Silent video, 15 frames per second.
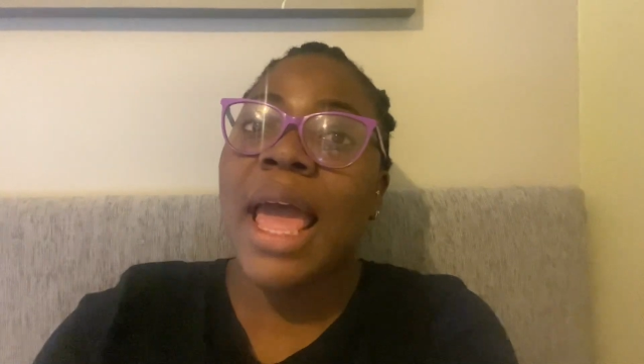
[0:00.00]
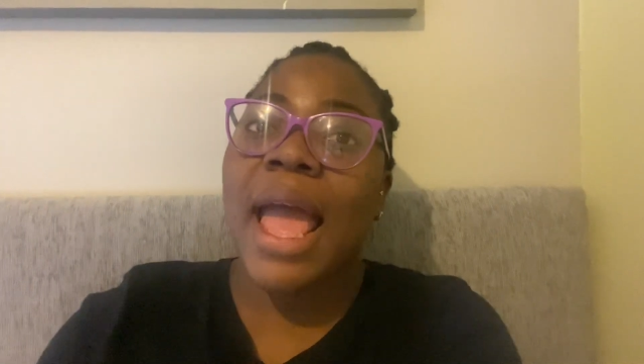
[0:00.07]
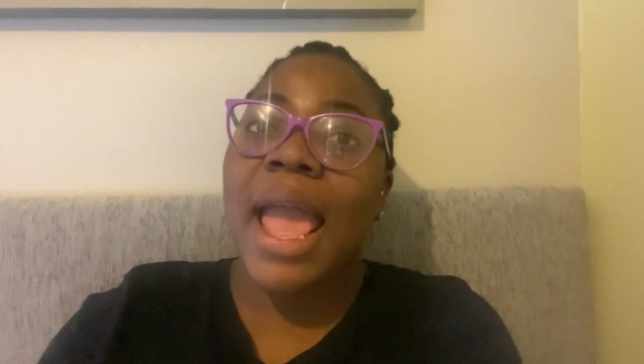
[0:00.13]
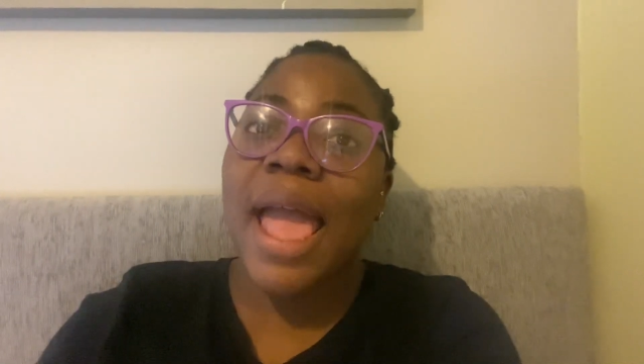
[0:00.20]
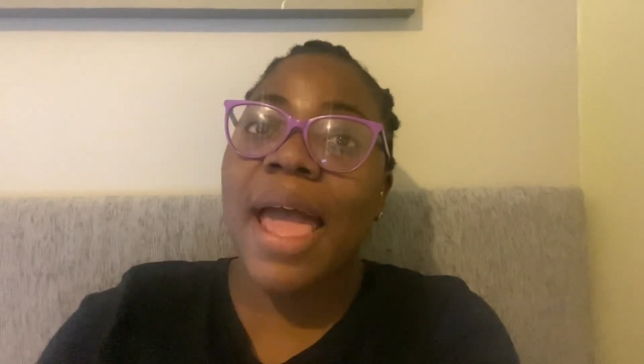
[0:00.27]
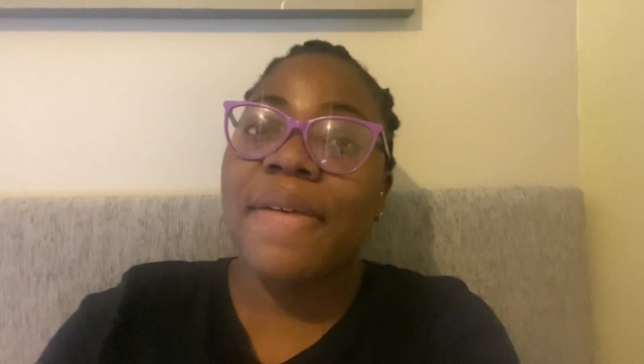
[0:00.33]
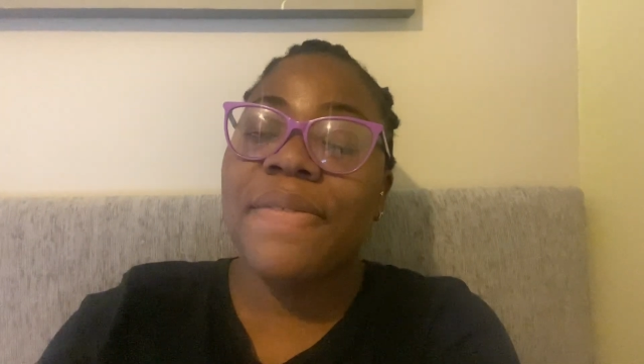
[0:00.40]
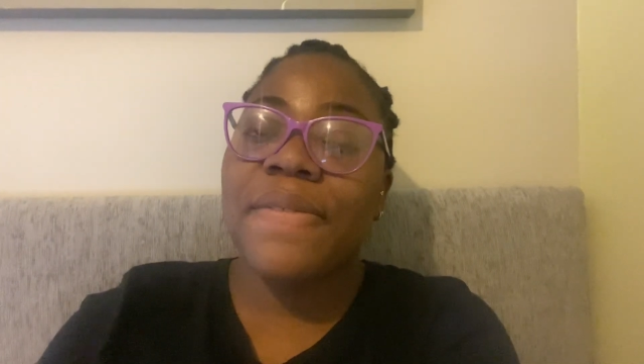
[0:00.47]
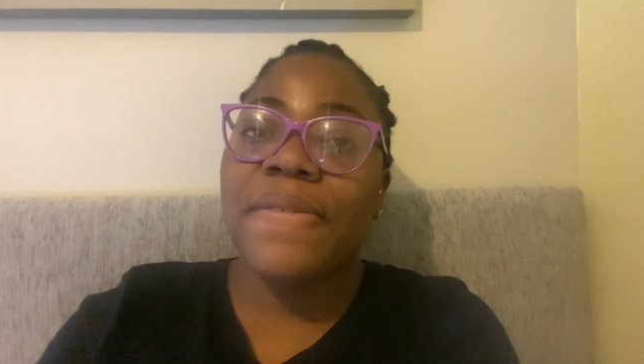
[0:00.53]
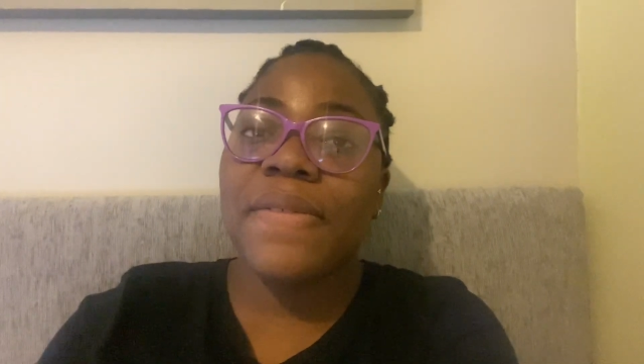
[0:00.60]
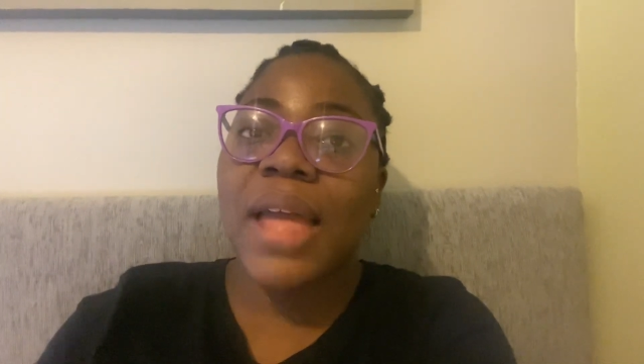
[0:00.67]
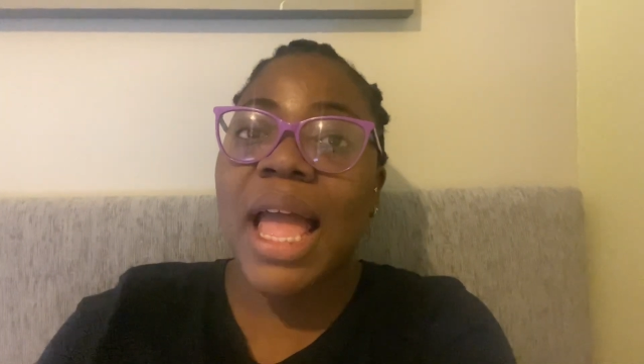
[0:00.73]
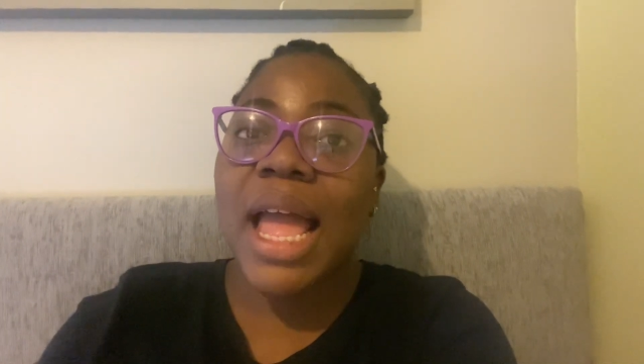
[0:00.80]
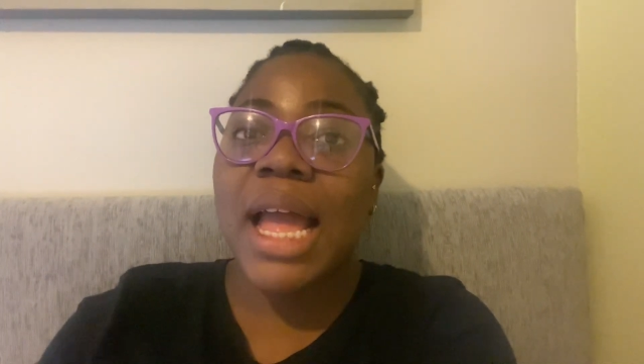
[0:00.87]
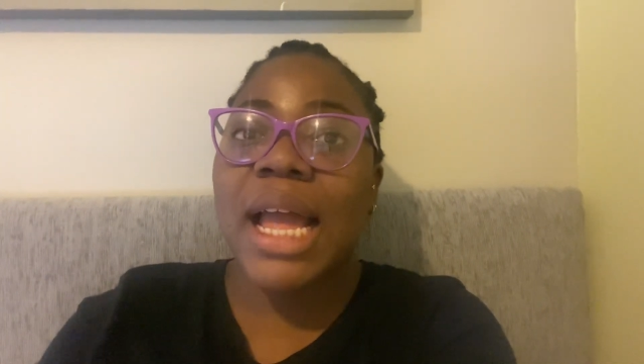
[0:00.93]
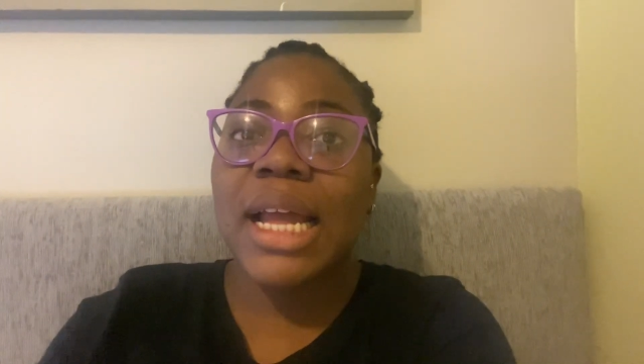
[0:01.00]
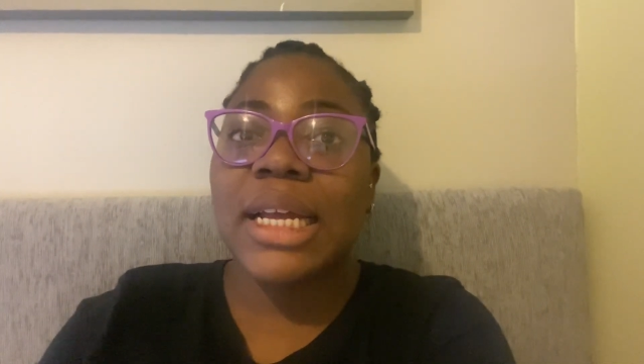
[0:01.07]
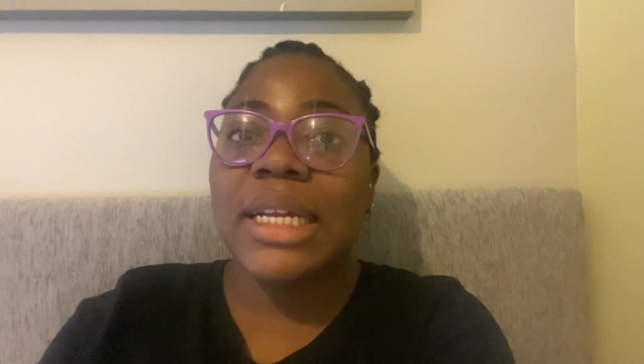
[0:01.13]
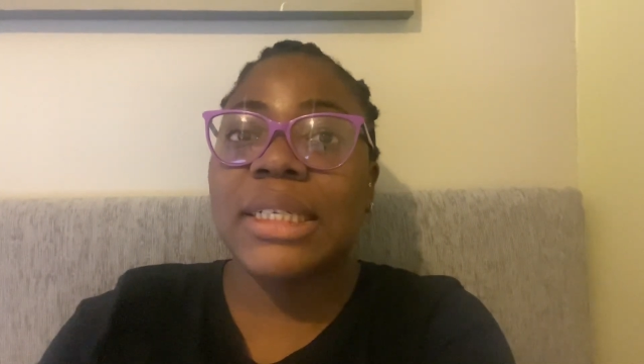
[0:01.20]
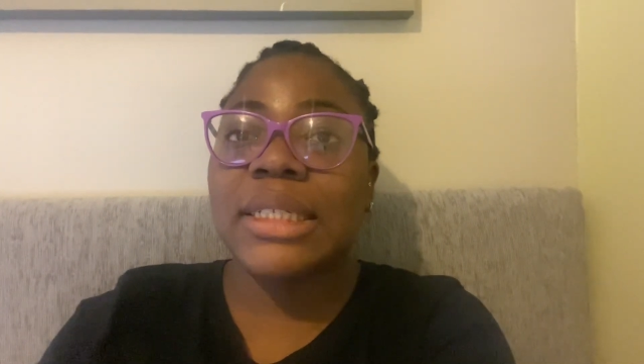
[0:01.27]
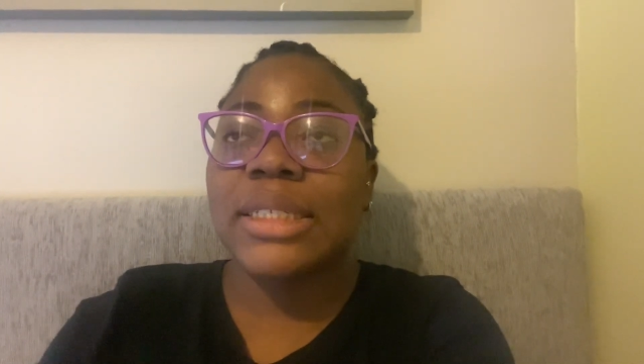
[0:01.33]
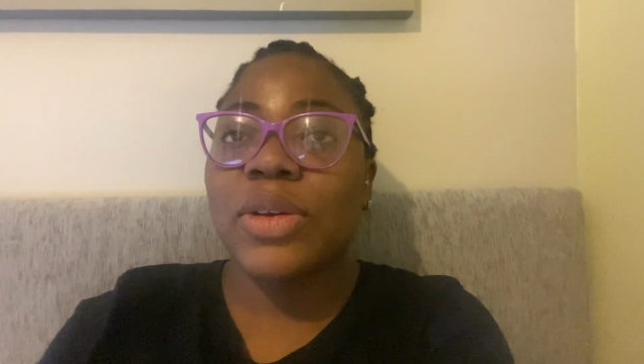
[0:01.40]
I have
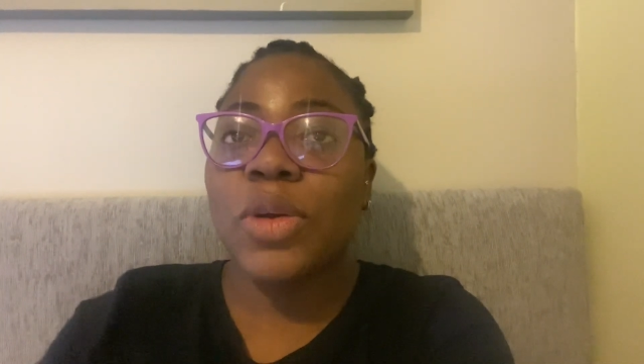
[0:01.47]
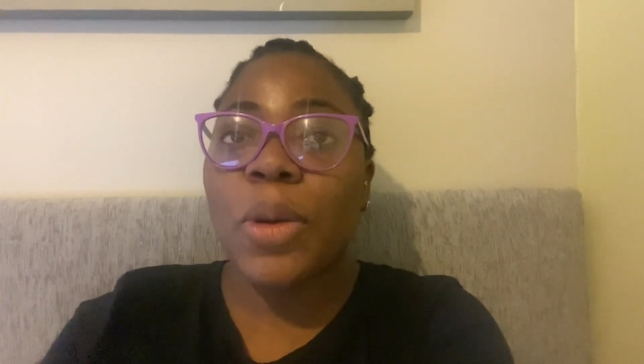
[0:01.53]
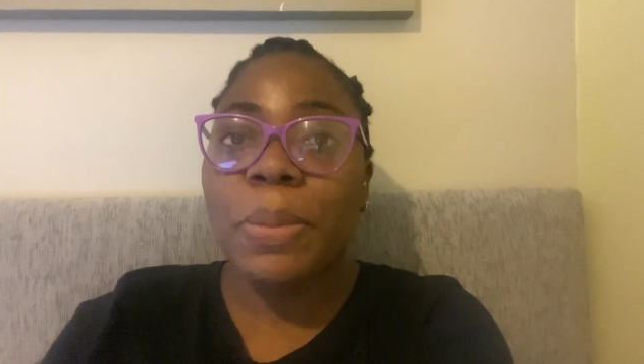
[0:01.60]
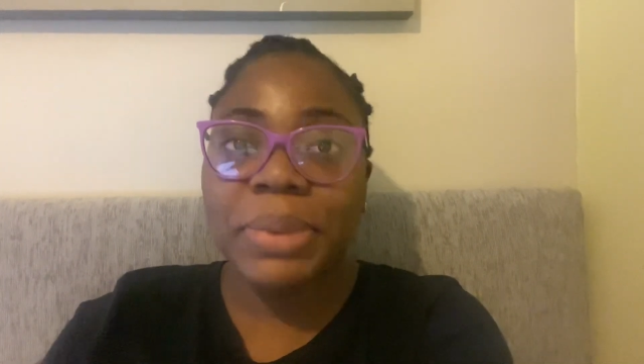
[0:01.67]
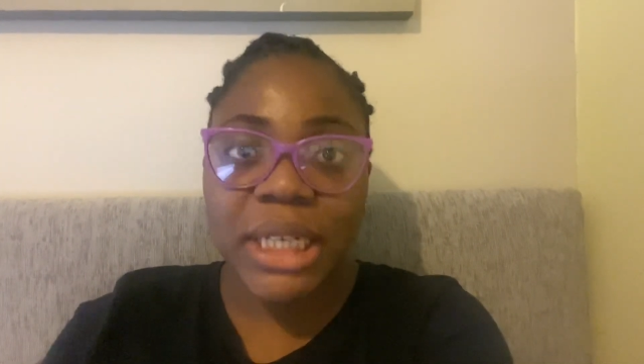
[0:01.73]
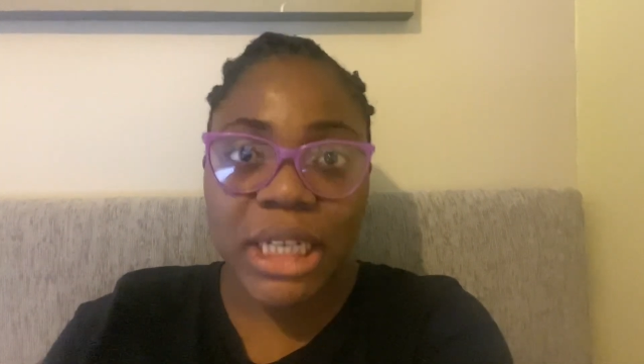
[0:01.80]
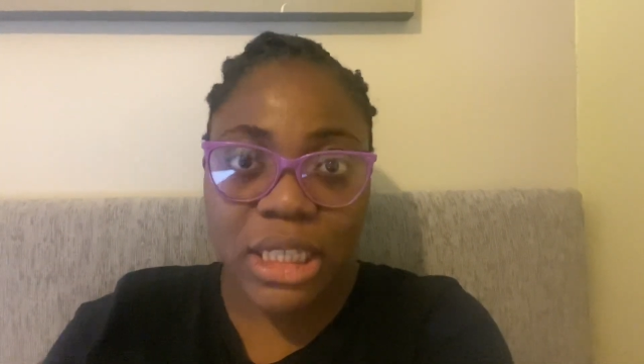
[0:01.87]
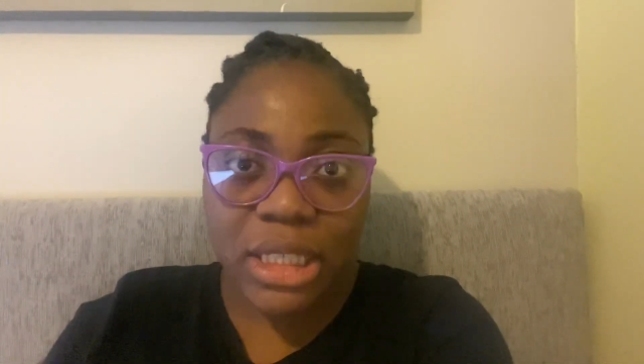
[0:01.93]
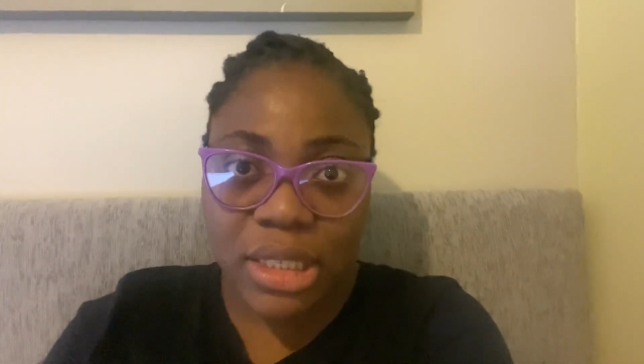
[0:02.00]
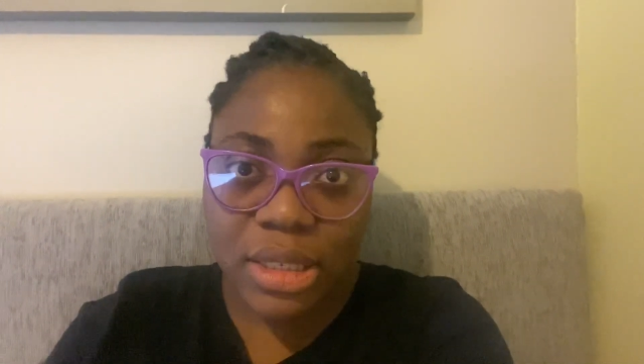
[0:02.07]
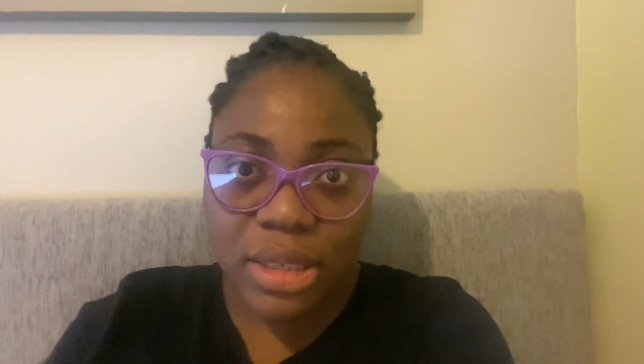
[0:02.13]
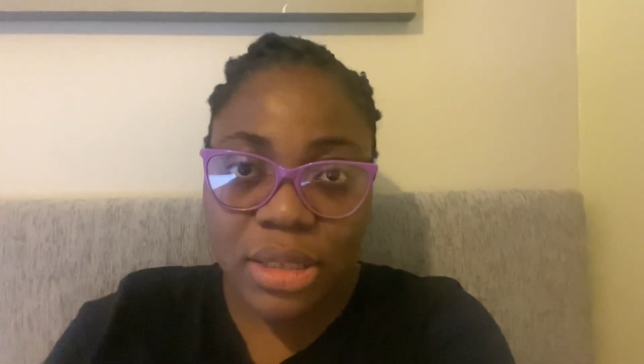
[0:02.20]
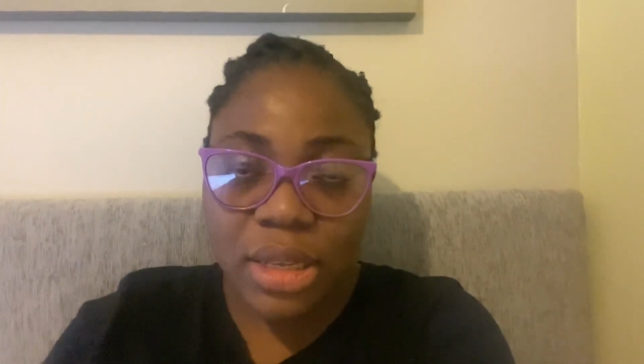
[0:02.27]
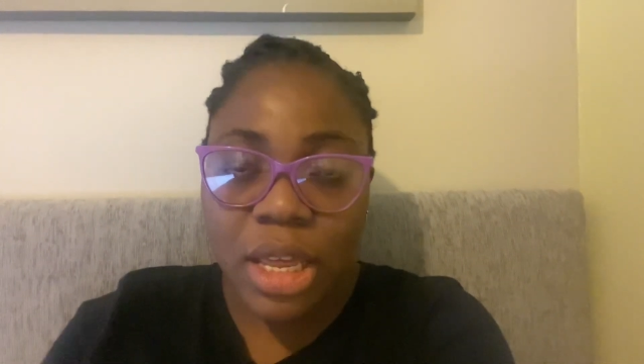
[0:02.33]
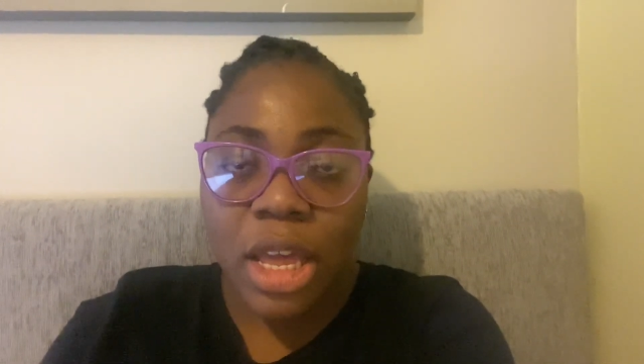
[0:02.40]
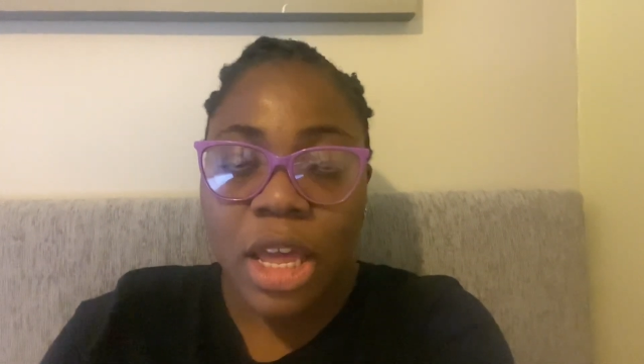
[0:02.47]
an update.